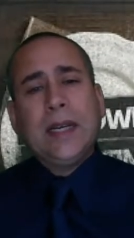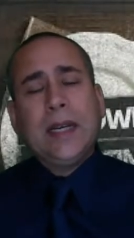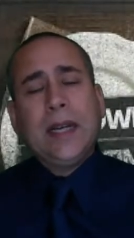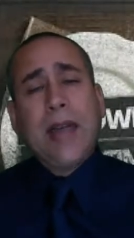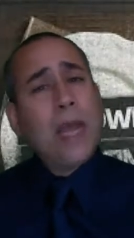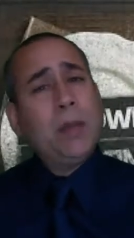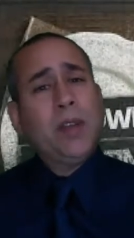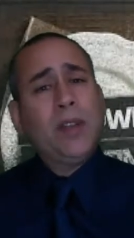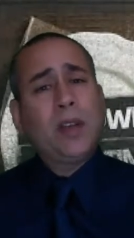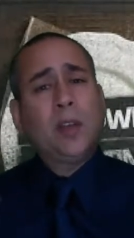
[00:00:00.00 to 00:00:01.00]

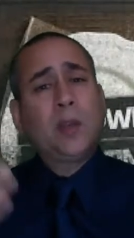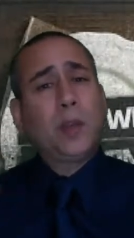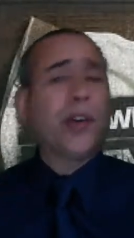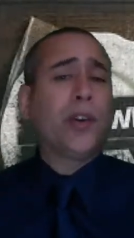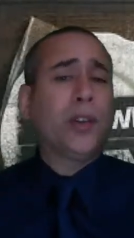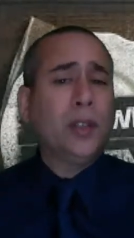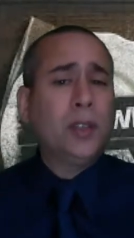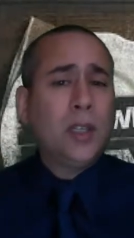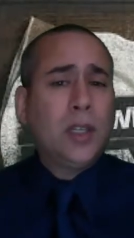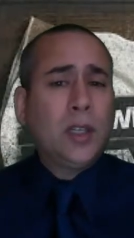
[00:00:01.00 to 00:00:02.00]
Haman, the conspirator,
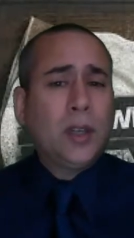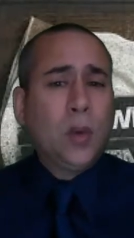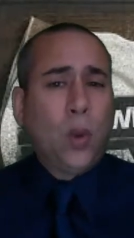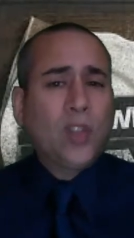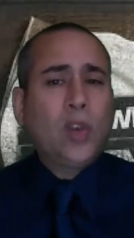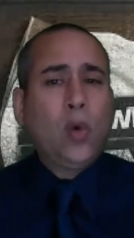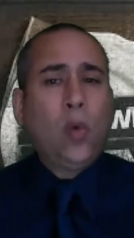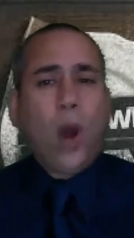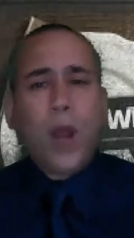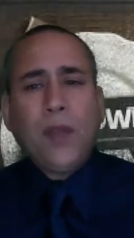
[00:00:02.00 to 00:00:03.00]
was the
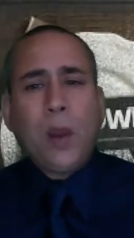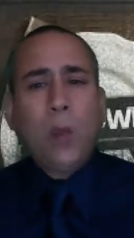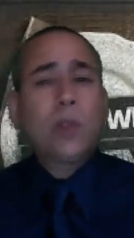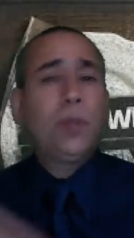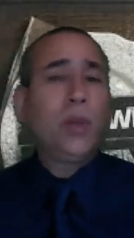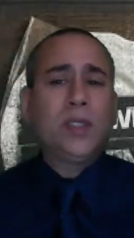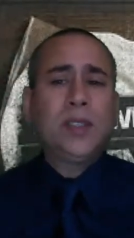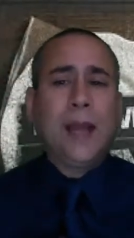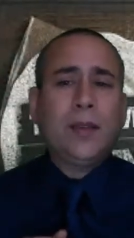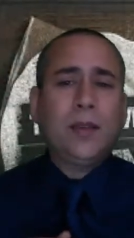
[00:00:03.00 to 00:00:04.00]
one that was put to
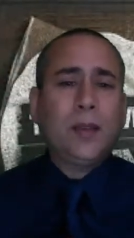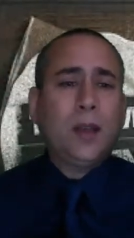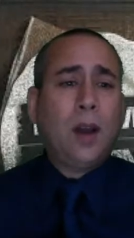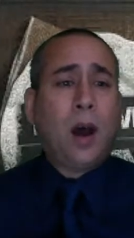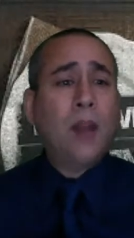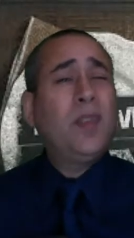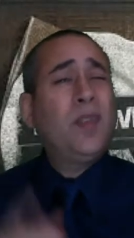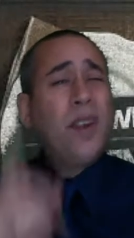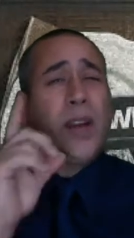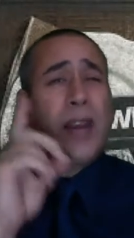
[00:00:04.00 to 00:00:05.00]
death on the
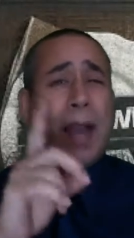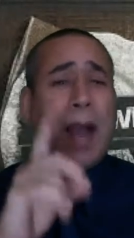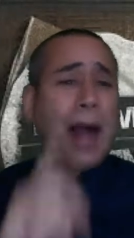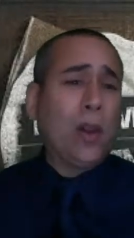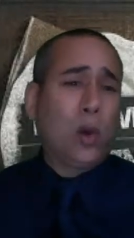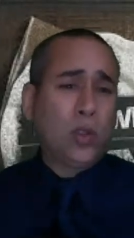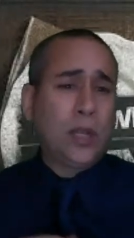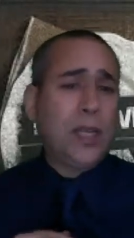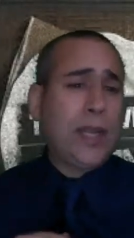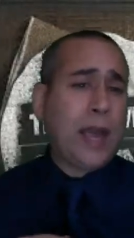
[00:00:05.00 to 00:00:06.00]
very gallows
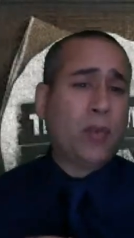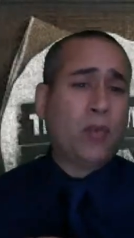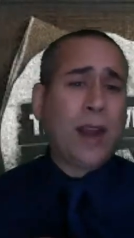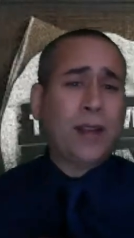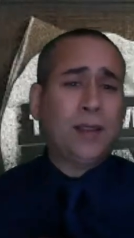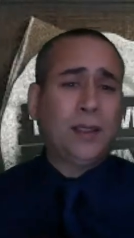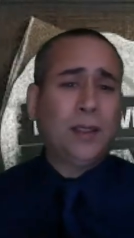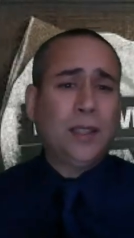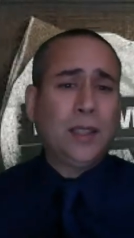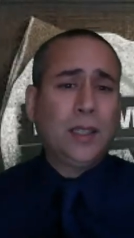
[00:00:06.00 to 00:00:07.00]
that he had erected
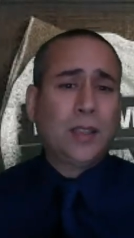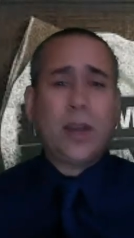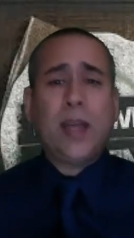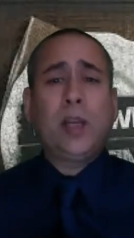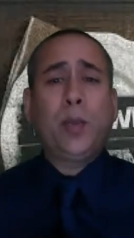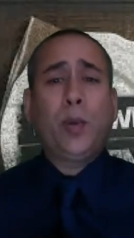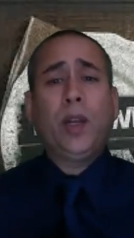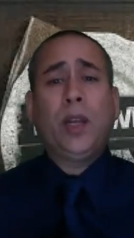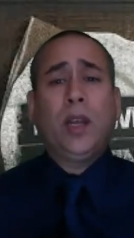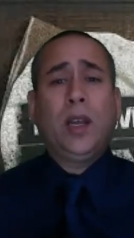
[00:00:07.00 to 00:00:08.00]
so that he could
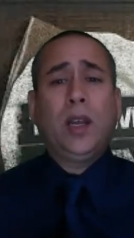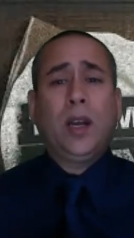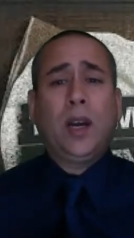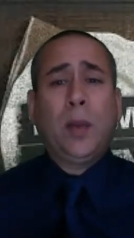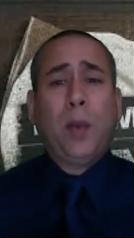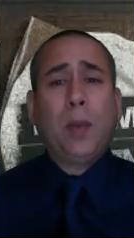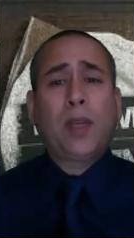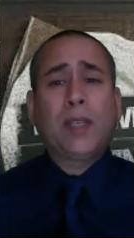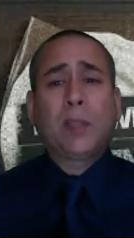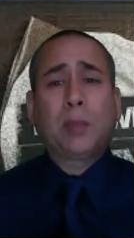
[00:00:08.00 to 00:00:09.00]
put uh, a
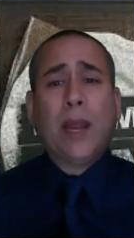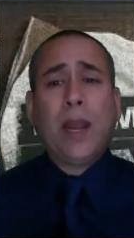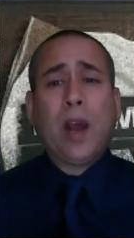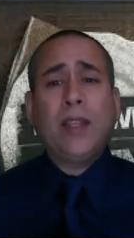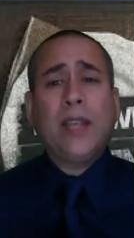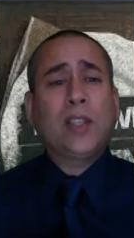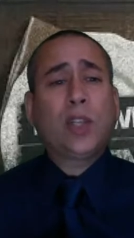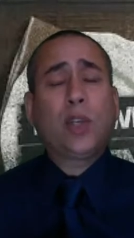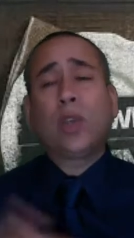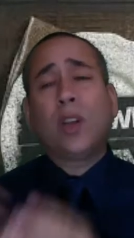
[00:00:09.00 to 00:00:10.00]
public display on the
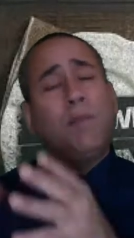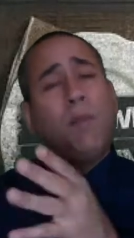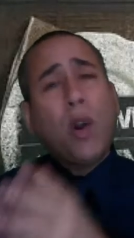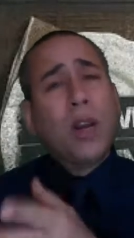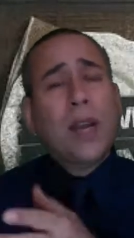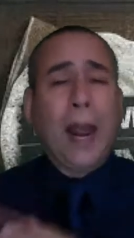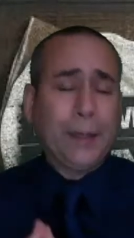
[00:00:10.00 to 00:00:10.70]
execution of Mordecai.